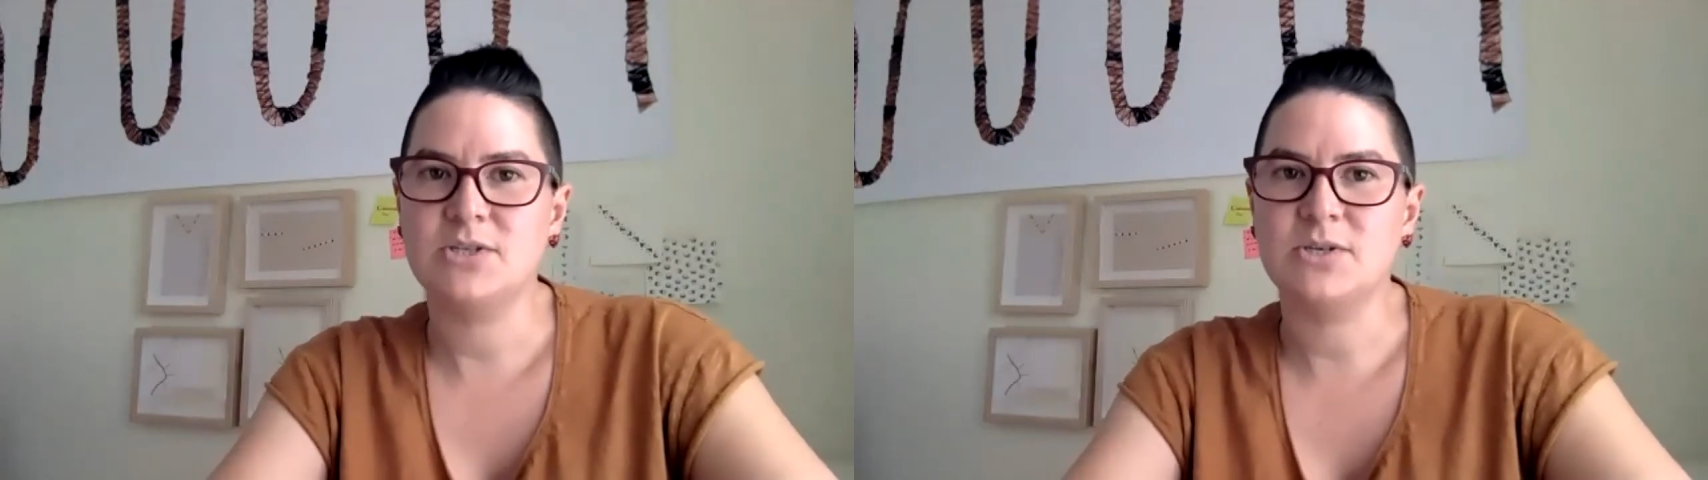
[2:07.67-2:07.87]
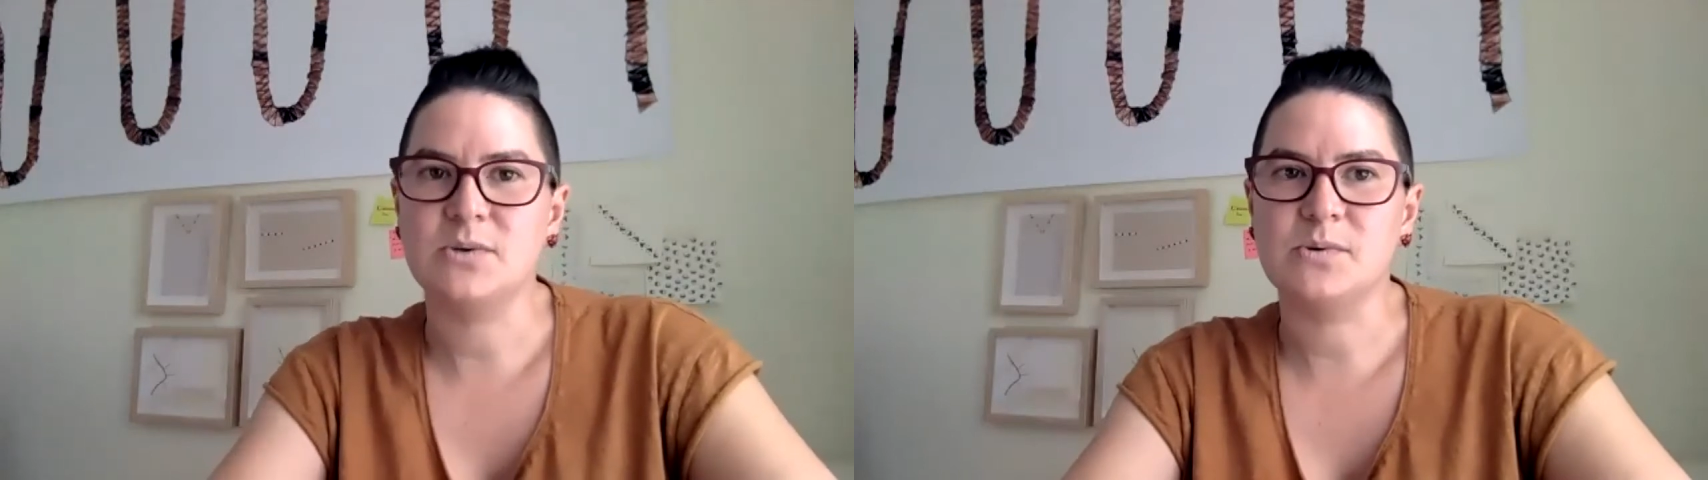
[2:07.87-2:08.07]

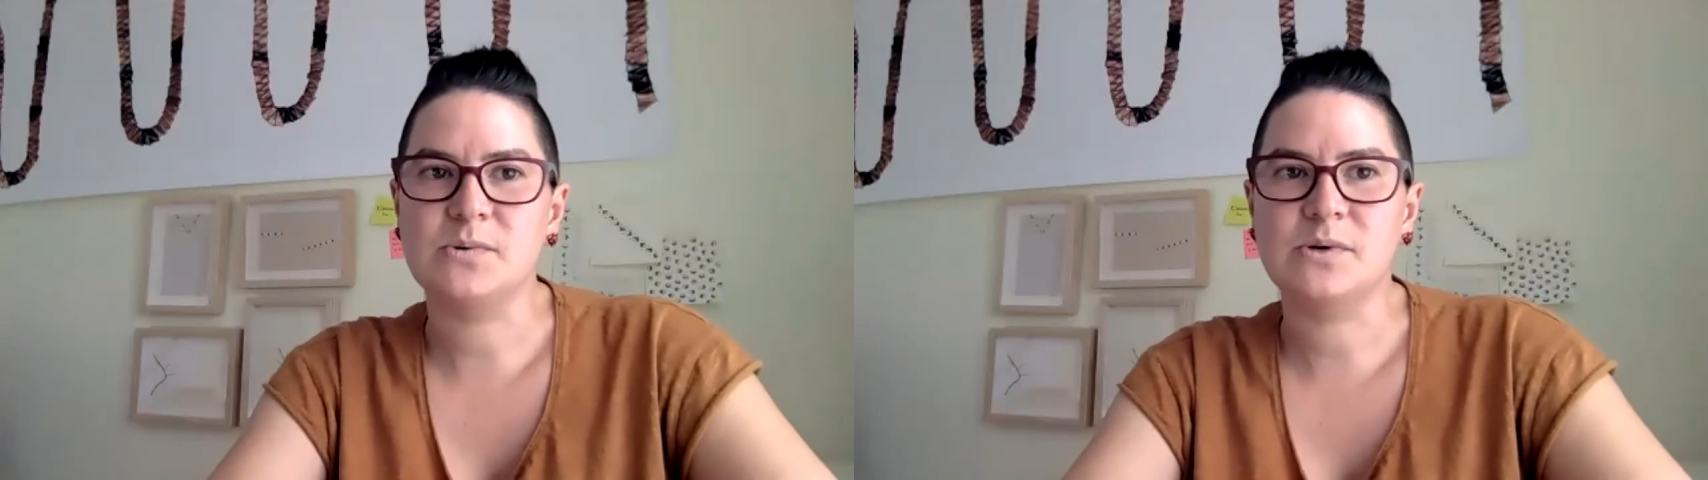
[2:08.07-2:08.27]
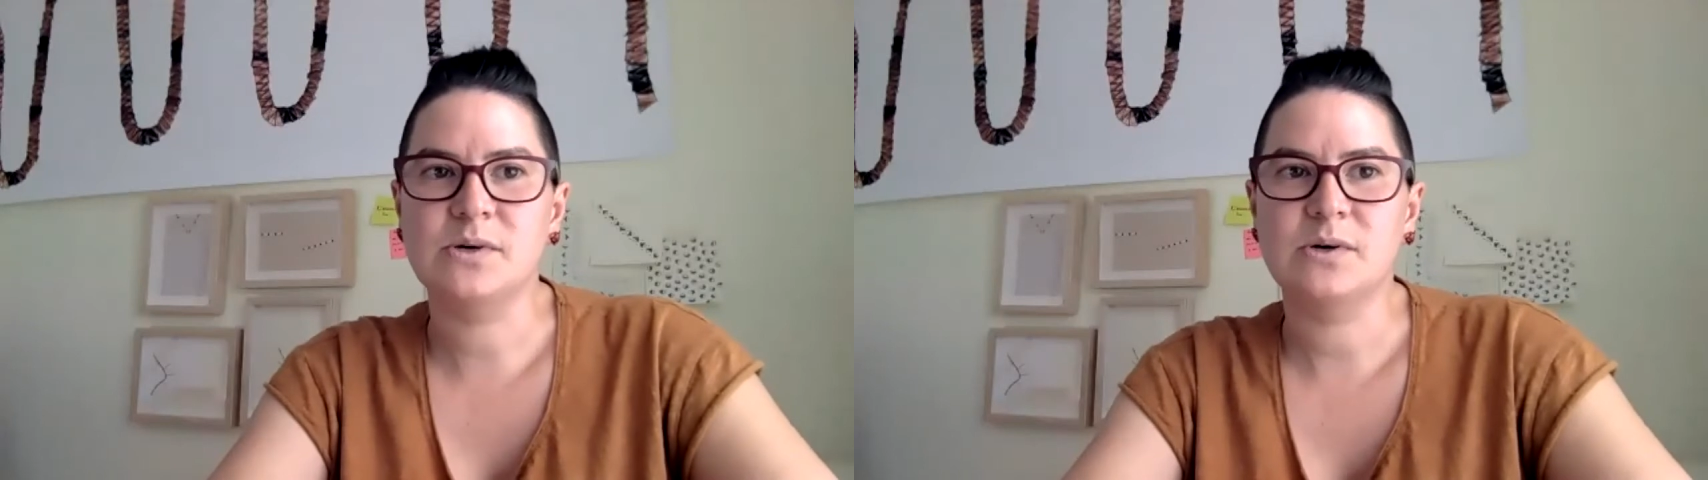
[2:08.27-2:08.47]

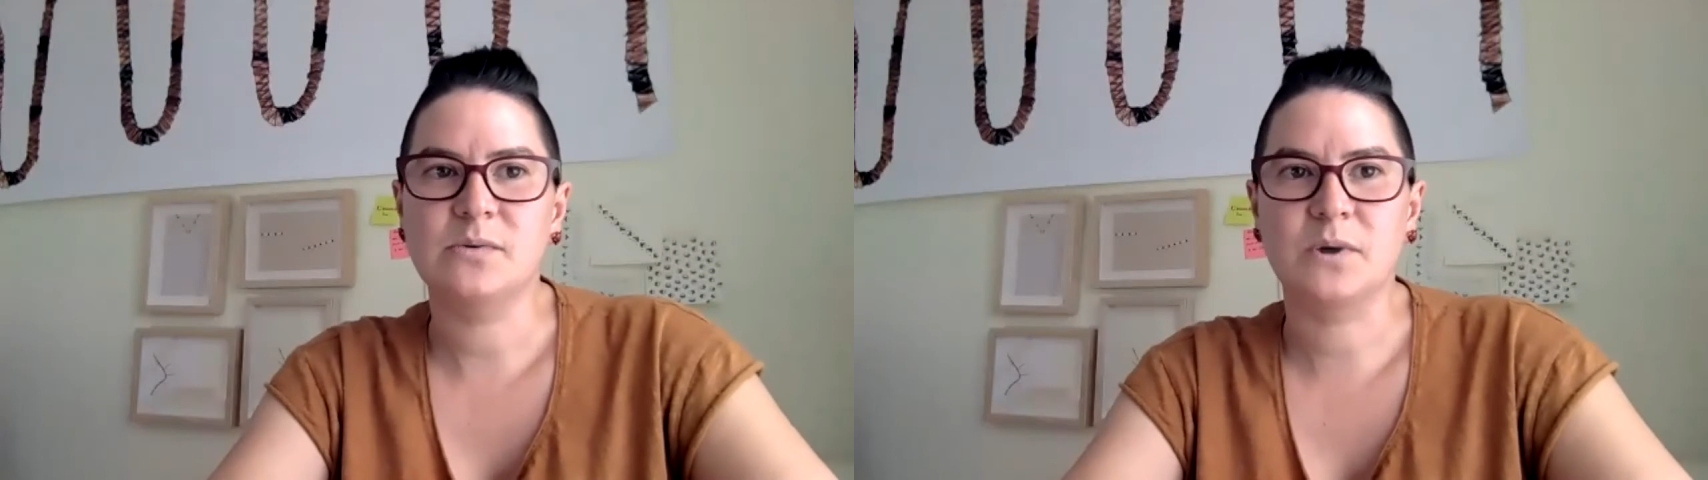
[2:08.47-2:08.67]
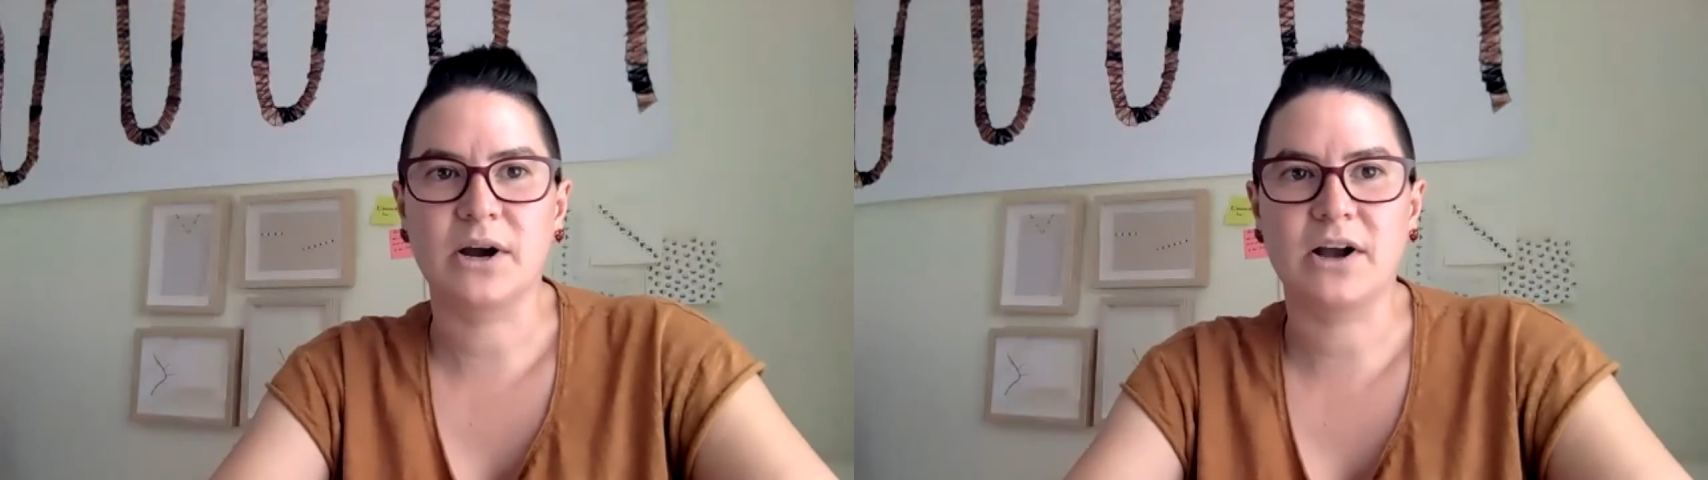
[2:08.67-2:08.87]
to
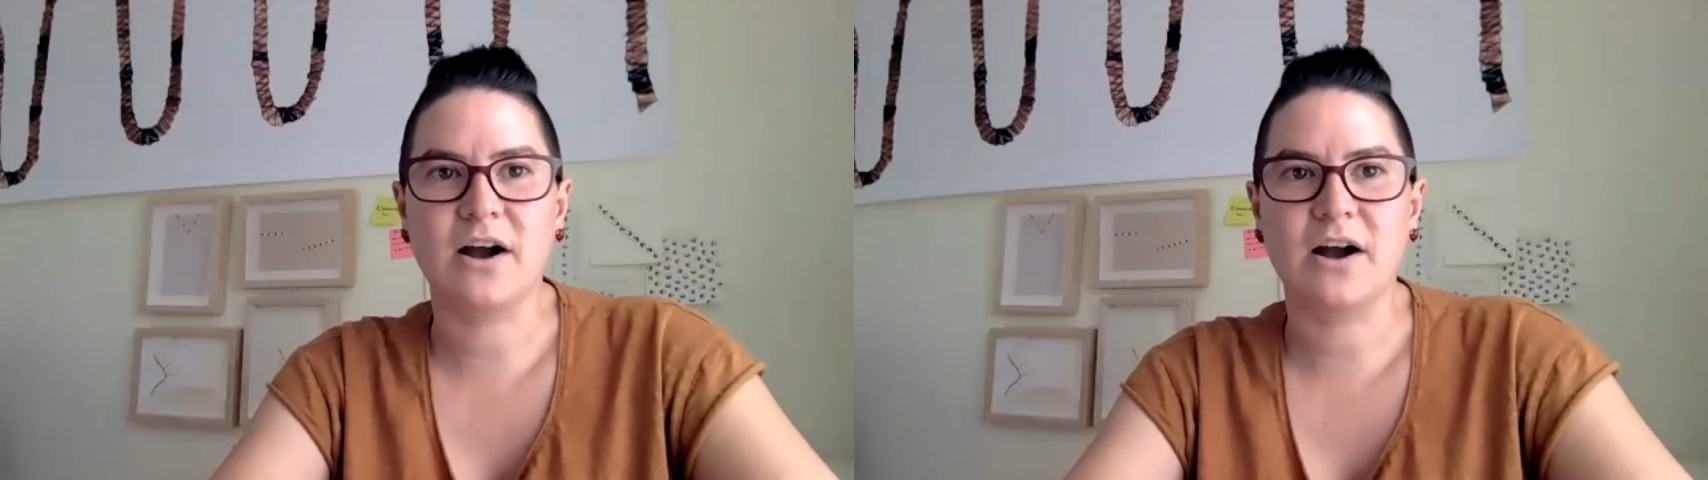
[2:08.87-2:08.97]
work